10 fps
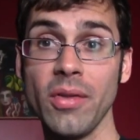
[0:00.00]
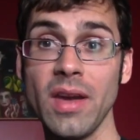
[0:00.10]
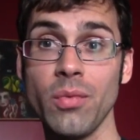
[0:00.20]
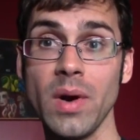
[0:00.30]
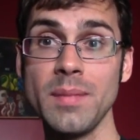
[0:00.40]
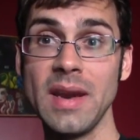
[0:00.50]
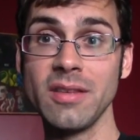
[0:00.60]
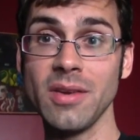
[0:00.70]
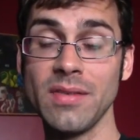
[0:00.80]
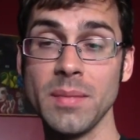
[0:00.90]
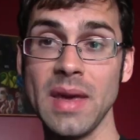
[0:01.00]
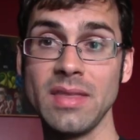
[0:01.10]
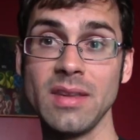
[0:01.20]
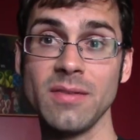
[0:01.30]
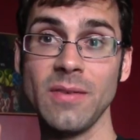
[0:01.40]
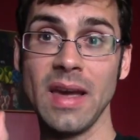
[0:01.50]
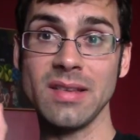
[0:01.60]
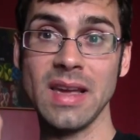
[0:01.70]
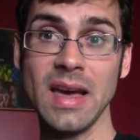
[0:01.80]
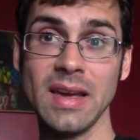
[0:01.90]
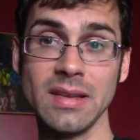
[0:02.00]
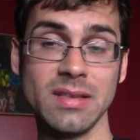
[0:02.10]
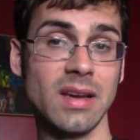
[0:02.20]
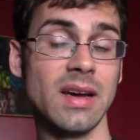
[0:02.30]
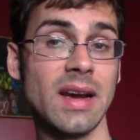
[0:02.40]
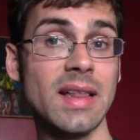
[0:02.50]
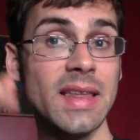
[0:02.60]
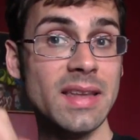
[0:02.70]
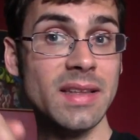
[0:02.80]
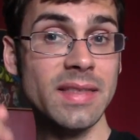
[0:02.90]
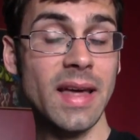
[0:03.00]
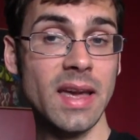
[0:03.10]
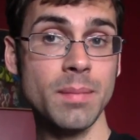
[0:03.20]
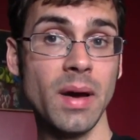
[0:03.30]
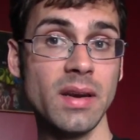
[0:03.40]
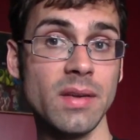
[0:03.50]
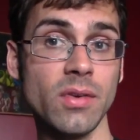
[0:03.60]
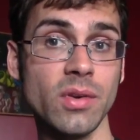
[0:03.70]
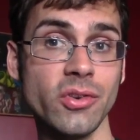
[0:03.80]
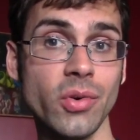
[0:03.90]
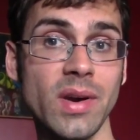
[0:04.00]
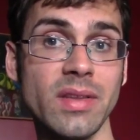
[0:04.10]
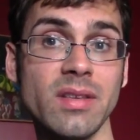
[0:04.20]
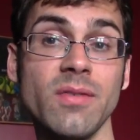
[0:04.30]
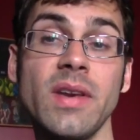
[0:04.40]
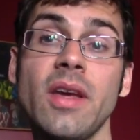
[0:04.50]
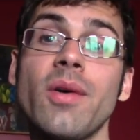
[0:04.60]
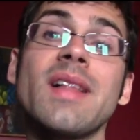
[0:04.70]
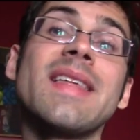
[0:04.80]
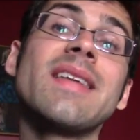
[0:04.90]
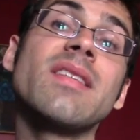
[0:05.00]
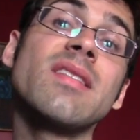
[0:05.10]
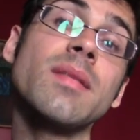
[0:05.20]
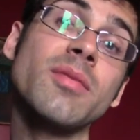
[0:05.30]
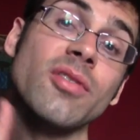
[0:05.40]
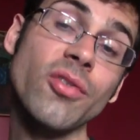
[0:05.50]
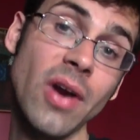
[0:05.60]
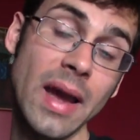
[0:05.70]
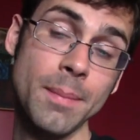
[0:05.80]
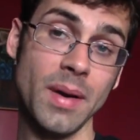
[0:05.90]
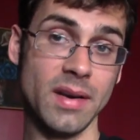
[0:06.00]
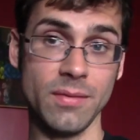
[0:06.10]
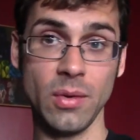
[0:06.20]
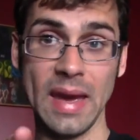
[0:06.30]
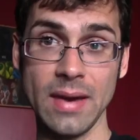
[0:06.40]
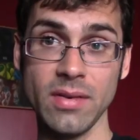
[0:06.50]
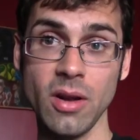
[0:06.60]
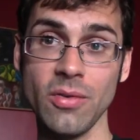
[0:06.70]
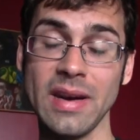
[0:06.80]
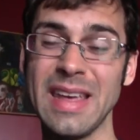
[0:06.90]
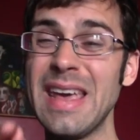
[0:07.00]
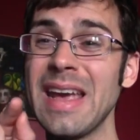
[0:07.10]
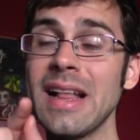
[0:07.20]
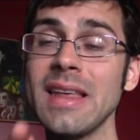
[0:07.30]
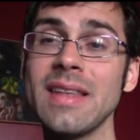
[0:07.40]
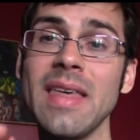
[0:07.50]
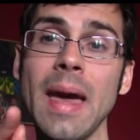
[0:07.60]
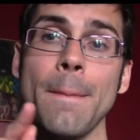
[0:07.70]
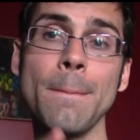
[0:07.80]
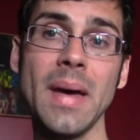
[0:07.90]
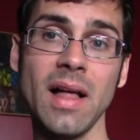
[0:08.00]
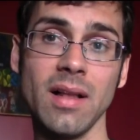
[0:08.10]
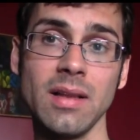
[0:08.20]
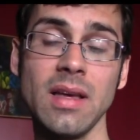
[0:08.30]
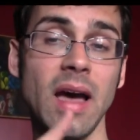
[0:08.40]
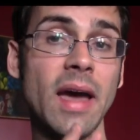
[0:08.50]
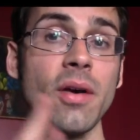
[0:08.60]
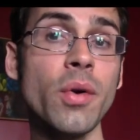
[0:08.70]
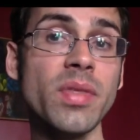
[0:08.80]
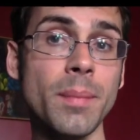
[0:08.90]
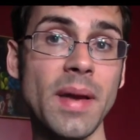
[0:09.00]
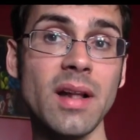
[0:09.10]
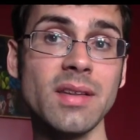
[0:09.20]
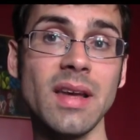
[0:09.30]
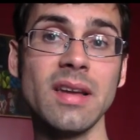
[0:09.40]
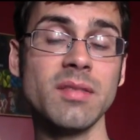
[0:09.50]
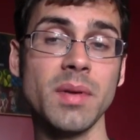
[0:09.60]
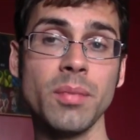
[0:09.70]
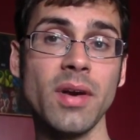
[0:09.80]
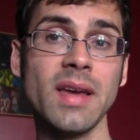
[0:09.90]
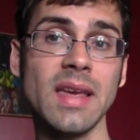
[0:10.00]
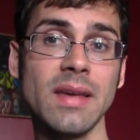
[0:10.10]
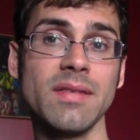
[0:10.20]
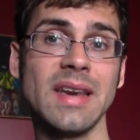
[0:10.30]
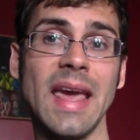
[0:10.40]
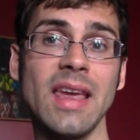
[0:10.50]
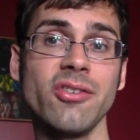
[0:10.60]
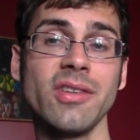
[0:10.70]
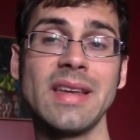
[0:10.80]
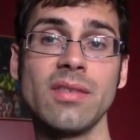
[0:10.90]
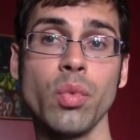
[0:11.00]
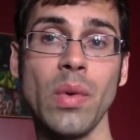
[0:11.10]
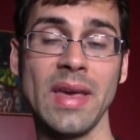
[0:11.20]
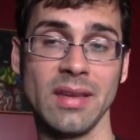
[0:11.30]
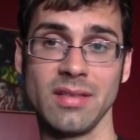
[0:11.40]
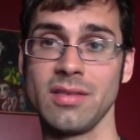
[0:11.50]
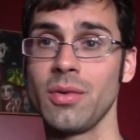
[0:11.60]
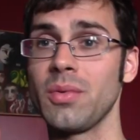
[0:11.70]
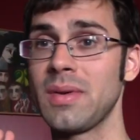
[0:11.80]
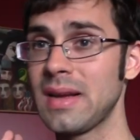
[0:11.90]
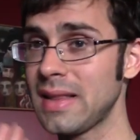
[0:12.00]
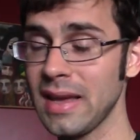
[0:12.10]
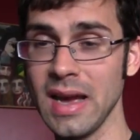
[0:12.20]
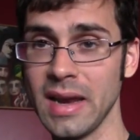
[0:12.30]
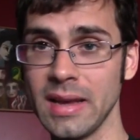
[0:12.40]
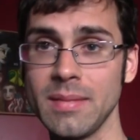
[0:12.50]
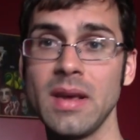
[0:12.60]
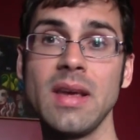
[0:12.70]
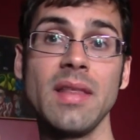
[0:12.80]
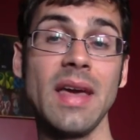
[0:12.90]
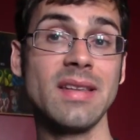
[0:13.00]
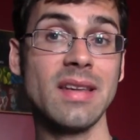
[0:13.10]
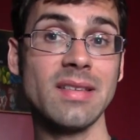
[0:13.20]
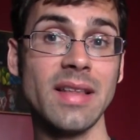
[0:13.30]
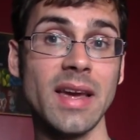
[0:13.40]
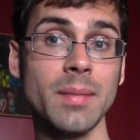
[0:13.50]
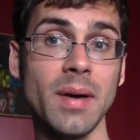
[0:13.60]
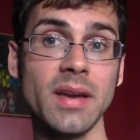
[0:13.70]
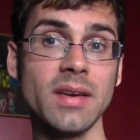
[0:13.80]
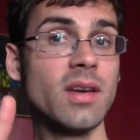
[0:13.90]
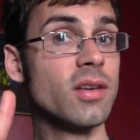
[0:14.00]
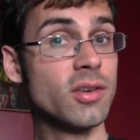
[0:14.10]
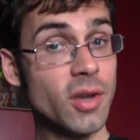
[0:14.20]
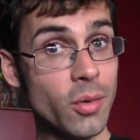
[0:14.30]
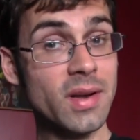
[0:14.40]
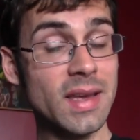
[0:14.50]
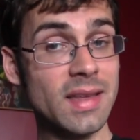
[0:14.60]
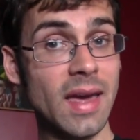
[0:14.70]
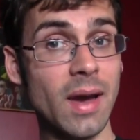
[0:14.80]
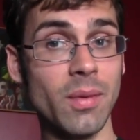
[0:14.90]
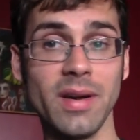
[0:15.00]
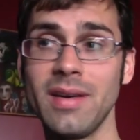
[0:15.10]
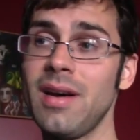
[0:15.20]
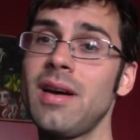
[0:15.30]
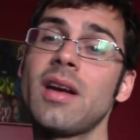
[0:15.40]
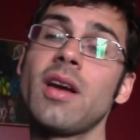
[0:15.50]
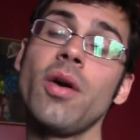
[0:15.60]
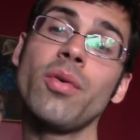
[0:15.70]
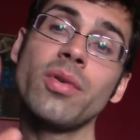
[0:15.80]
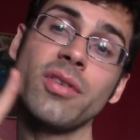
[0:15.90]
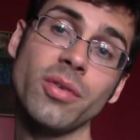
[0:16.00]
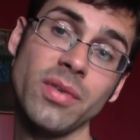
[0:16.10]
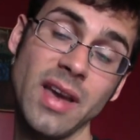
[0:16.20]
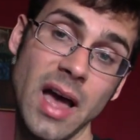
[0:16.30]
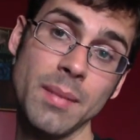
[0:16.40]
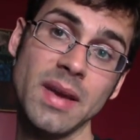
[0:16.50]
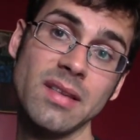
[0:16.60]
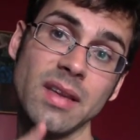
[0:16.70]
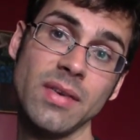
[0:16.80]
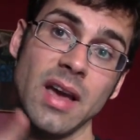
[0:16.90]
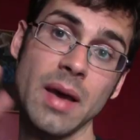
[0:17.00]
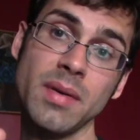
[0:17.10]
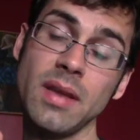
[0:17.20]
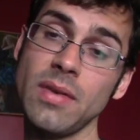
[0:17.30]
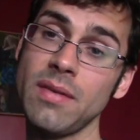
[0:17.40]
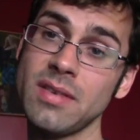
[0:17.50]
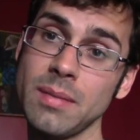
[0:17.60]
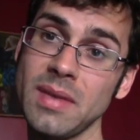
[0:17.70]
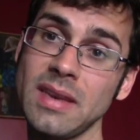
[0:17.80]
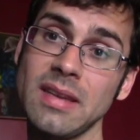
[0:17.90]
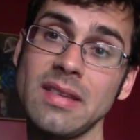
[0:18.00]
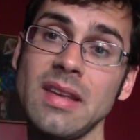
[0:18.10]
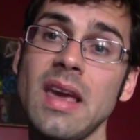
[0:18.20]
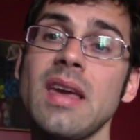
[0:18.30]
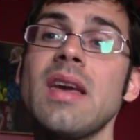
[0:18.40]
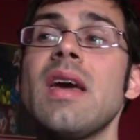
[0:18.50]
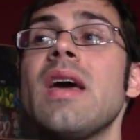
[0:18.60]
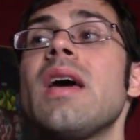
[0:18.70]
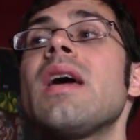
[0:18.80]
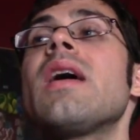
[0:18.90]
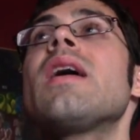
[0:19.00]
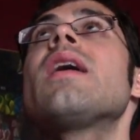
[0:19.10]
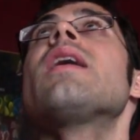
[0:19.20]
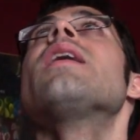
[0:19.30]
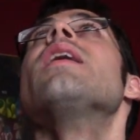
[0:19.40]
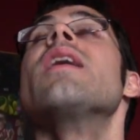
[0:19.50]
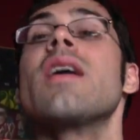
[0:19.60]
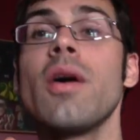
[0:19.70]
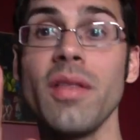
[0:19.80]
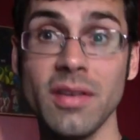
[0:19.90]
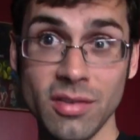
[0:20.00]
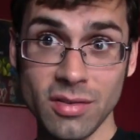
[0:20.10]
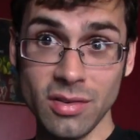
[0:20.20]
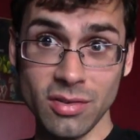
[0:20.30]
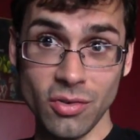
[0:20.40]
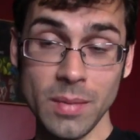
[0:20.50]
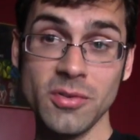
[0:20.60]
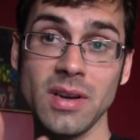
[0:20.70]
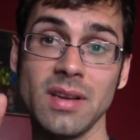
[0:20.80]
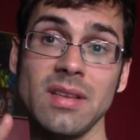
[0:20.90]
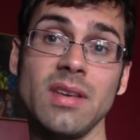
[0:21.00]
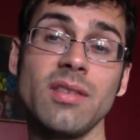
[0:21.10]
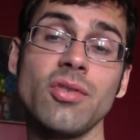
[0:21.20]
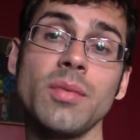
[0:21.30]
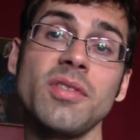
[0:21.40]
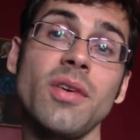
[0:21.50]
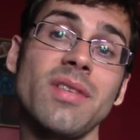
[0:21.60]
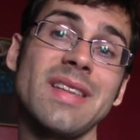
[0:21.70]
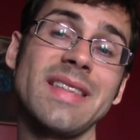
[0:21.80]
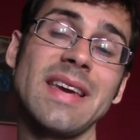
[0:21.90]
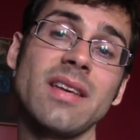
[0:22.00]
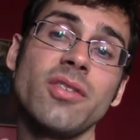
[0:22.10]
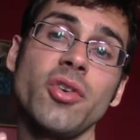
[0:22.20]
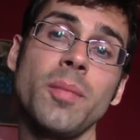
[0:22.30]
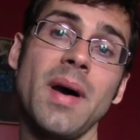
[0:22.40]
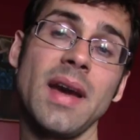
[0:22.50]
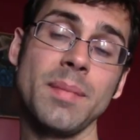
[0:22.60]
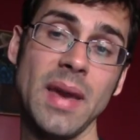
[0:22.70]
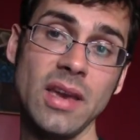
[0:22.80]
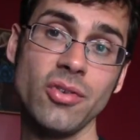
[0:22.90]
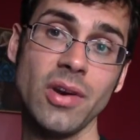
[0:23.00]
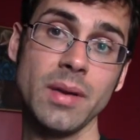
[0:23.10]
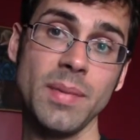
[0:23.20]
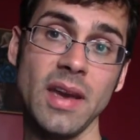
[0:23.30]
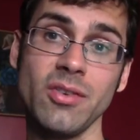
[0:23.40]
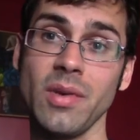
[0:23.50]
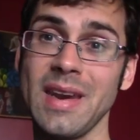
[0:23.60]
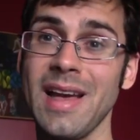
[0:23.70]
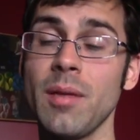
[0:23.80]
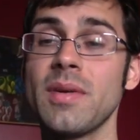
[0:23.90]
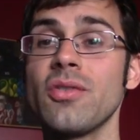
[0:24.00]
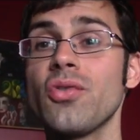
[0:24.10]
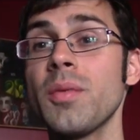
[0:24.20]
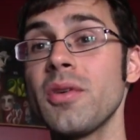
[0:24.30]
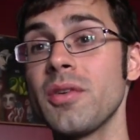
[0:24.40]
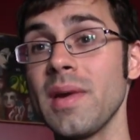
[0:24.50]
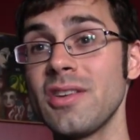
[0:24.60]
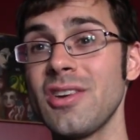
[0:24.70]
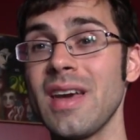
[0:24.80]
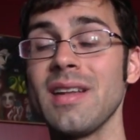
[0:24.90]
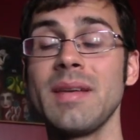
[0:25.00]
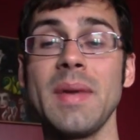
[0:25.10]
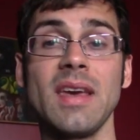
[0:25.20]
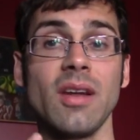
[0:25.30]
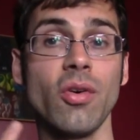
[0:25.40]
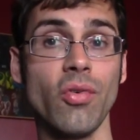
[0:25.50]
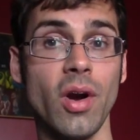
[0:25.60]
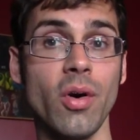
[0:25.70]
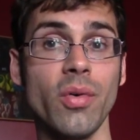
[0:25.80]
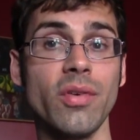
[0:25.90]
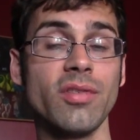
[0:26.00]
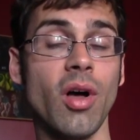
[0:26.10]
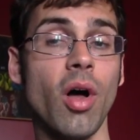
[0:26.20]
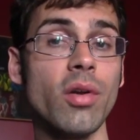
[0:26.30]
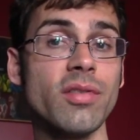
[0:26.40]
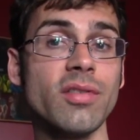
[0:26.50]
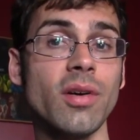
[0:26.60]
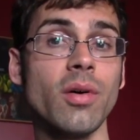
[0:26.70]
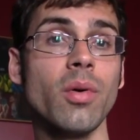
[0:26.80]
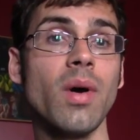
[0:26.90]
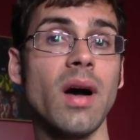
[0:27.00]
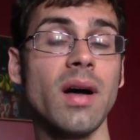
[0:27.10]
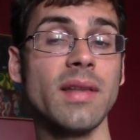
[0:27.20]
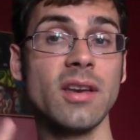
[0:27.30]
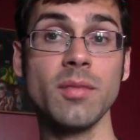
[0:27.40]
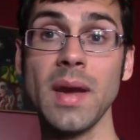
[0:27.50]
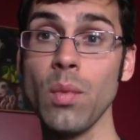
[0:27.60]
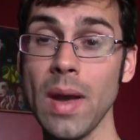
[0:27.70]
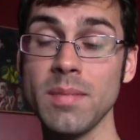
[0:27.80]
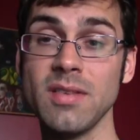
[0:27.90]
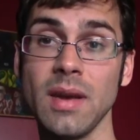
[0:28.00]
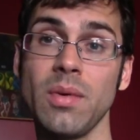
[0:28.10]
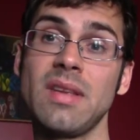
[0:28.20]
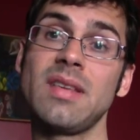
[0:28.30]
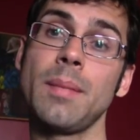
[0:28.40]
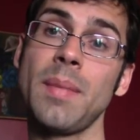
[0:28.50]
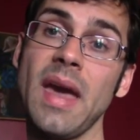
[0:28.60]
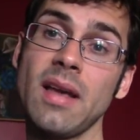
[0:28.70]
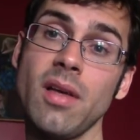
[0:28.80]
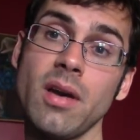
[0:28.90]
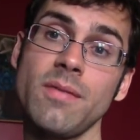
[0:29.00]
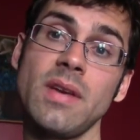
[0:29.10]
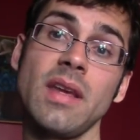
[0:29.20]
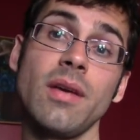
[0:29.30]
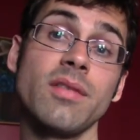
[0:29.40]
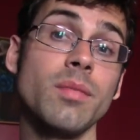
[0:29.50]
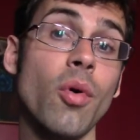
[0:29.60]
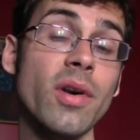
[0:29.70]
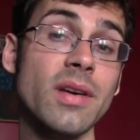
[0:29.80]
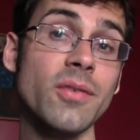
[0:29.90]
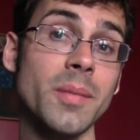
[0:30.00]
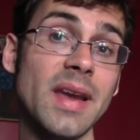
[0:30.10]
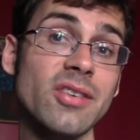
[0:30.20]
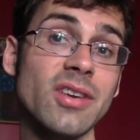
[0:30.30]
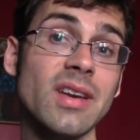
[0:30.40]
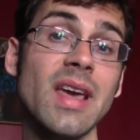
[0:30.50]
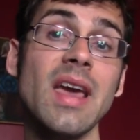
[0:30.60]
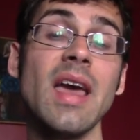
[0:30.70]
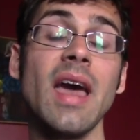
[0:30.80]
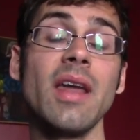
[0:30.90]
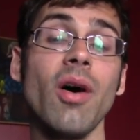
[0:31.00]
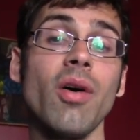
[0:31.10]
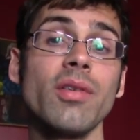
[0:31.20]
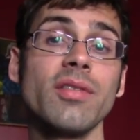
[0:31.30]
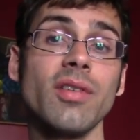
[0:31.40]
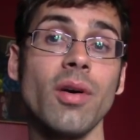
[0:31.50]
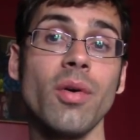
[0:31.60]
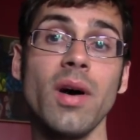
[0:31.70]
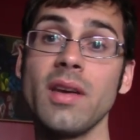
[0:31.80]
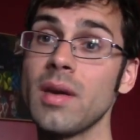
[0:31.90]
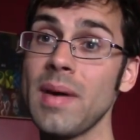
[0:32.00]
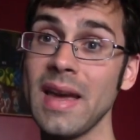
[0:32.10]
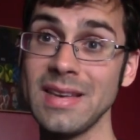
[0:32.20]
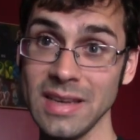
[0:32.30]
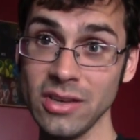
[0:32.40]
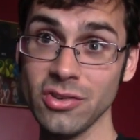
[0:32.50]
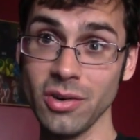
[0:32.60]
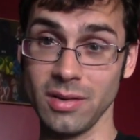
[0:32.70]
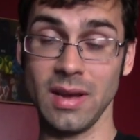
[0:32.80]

I only have 1 minute, so I have to make this fast. Guys, click the like button if you enjoyed this video. Click the subscribe button if you haven't already. Click that bell. I don't know what the bell does, but it probably gives an angel its wings, so click on it. That dislike button, don't click that one. Go to the comments, leave a comment if you have something to say. Go to this description, because in the description there is a link to my Patreon page where you can help contribute to my channel and make it grow. There's also a link to my website where you can see a backlog of videos, more information, and also you can buy a t-shirt